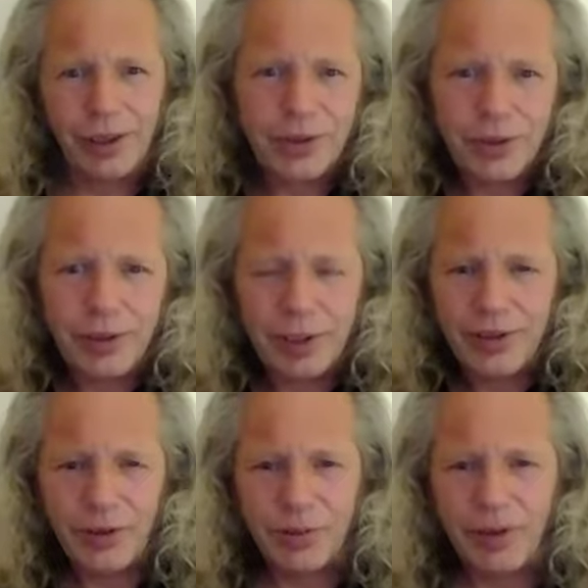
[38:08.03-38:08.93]
She said, yeah,
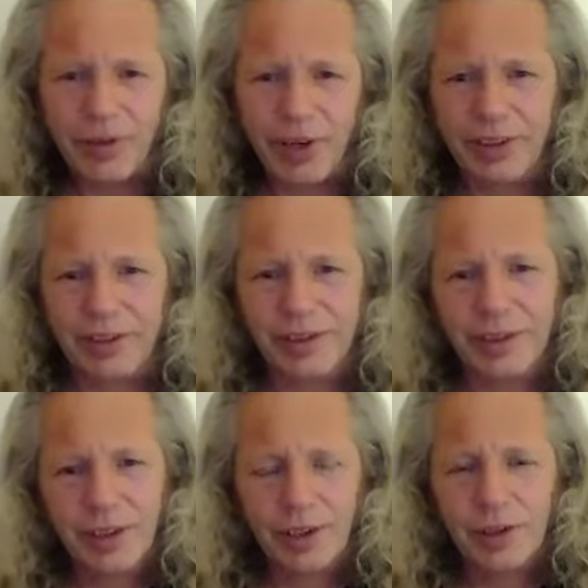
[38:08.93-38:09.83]
these are all my friends.
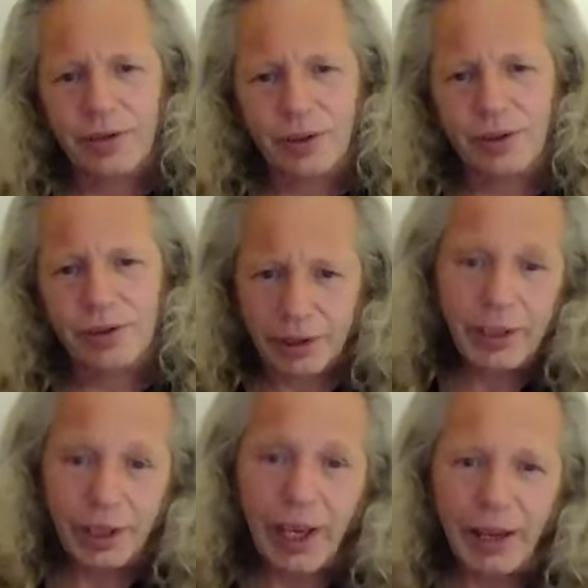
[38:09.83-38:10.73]
So I said, yeah,
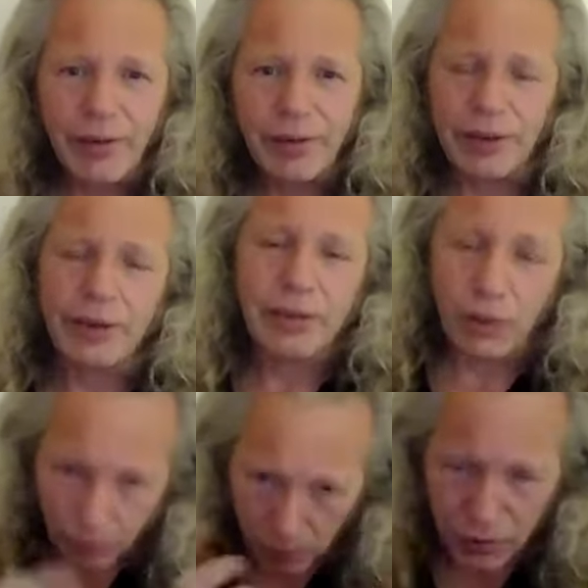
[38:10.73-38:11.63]
you have. I
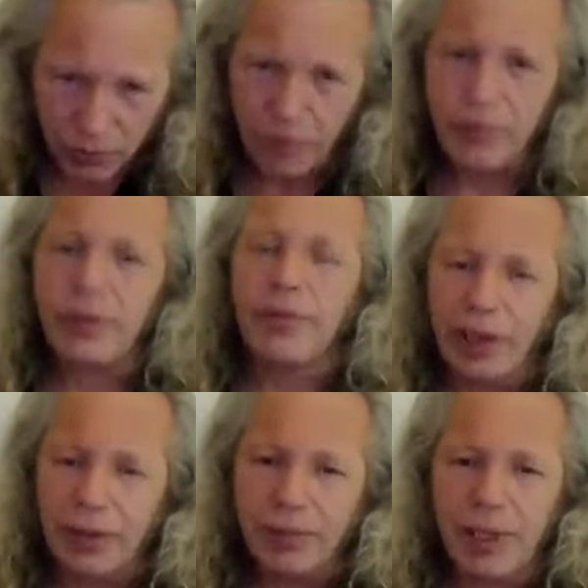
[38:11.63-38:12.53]
told them what was wrong, the
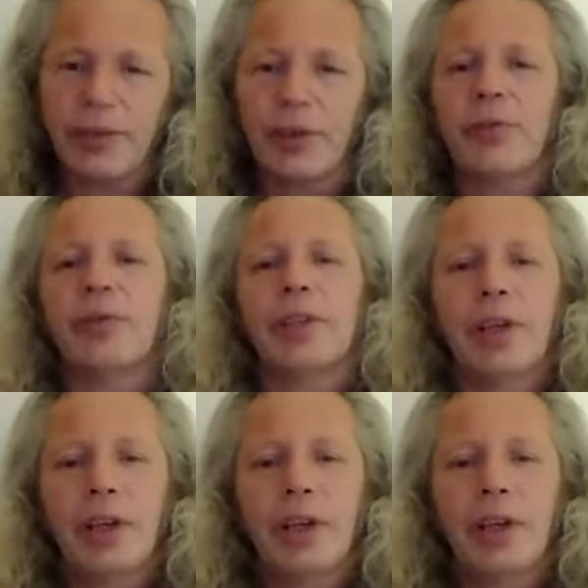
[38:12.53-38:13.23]
inflamed left ovary.